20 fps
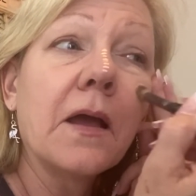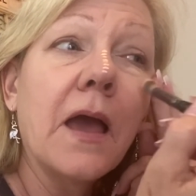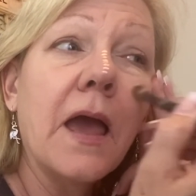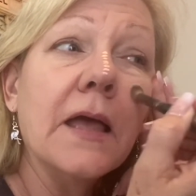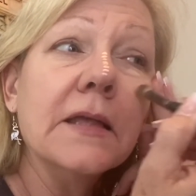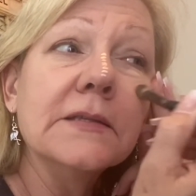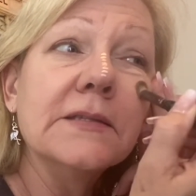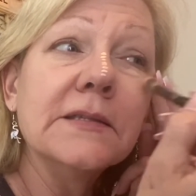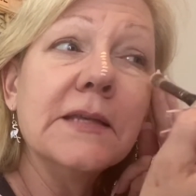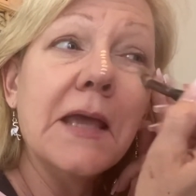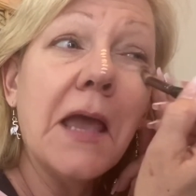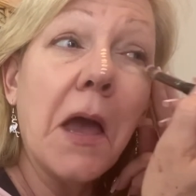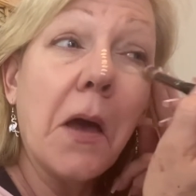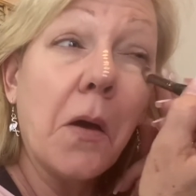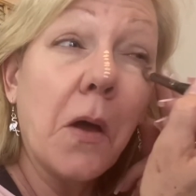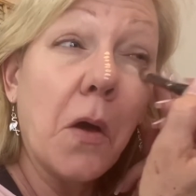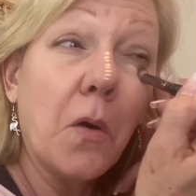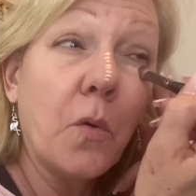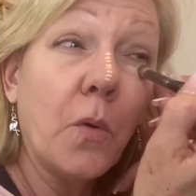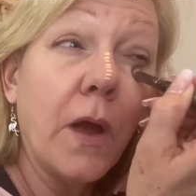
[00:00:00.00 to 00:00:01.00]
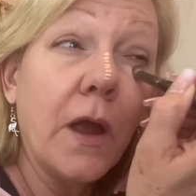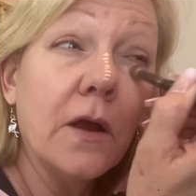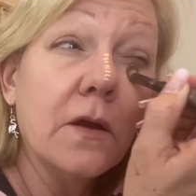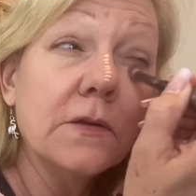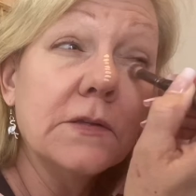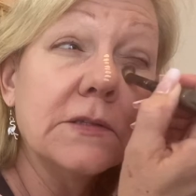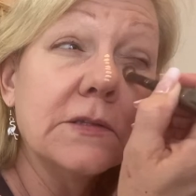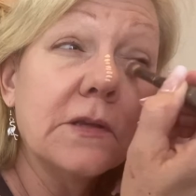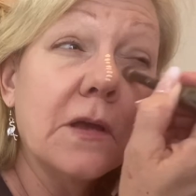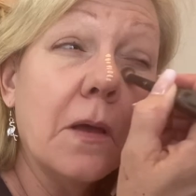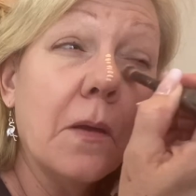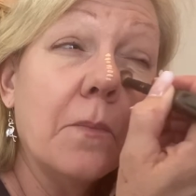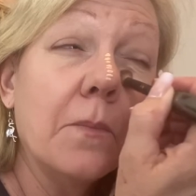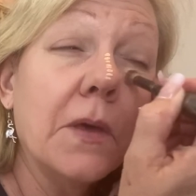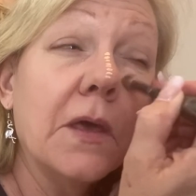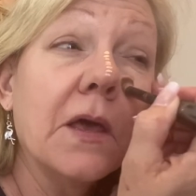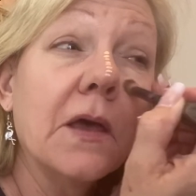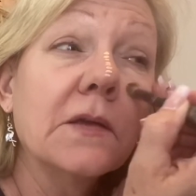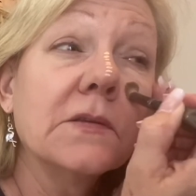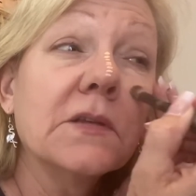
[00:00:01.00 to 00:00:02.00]
and see how it wears,
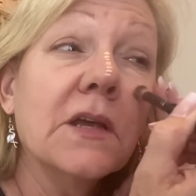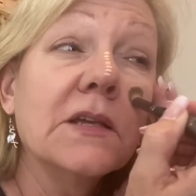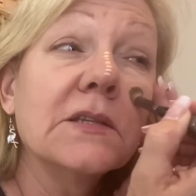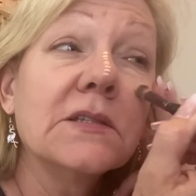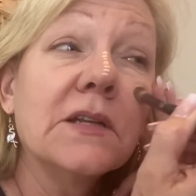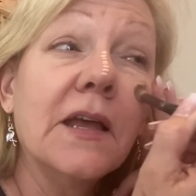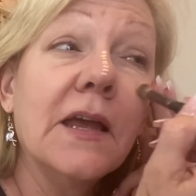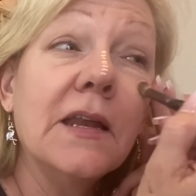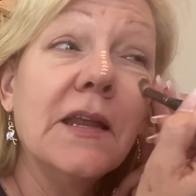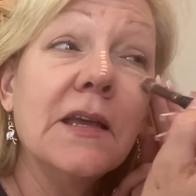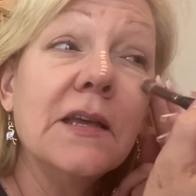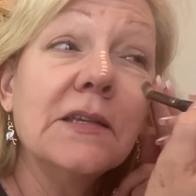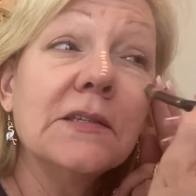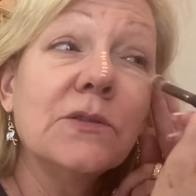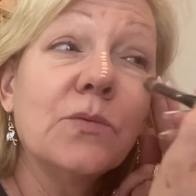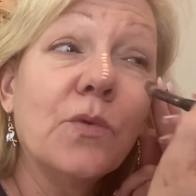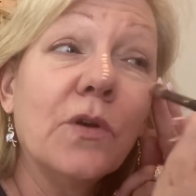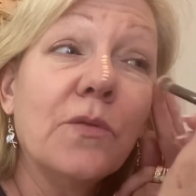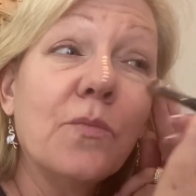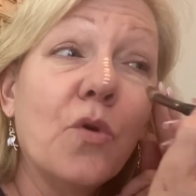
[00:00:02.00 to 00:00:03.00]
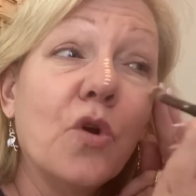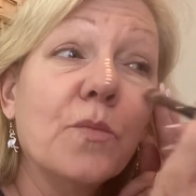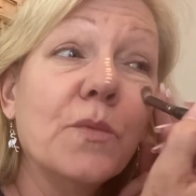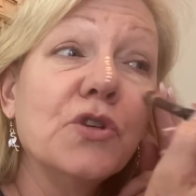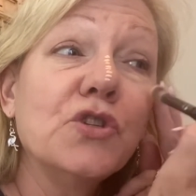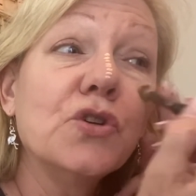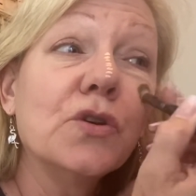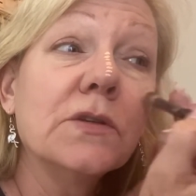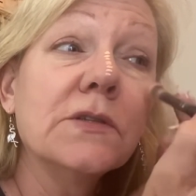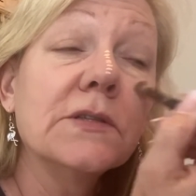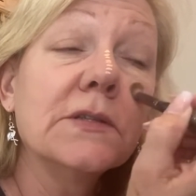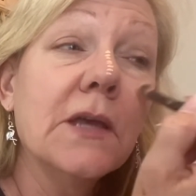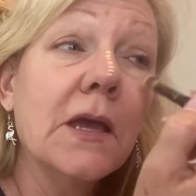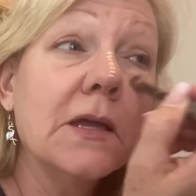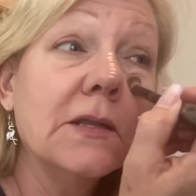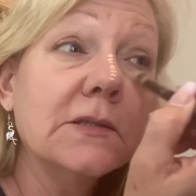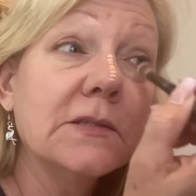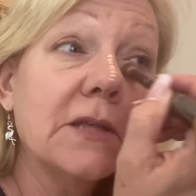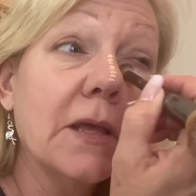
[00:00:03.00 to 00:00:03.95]
because us ladies with more mature skin,